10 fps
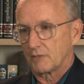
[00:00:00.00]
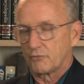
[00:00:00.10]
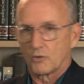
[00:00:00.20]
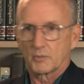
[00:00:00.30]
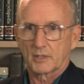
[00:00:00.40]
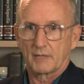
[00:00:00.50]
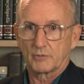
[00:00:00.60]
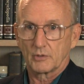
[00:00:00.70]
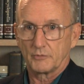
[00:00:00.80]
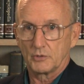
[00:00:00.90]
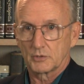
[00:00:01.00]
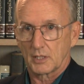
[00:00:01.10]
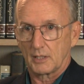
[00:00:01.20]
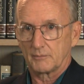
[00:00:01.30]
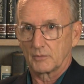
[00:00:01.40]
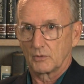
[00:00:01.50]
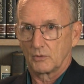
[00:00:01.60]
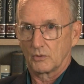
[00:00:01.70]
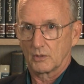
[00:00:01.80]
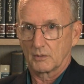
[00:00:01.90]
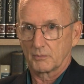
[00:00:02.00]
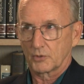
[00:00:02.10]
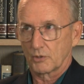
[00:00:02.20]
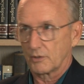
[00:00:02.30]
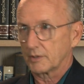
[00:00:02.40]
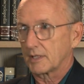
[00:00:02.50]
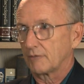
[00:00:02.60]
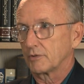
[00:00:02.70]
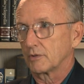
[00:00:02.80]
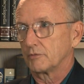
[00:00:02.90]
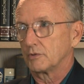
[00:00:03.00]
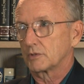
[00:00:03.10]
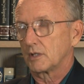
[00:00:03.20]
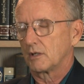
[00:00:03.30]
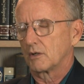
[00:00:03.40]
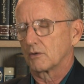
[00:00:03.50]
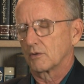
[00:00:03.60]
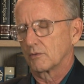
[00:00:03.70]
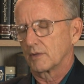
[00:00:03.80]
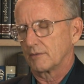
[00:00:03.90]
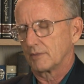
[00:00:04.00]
former governor of Utah, or current governor of Utah, or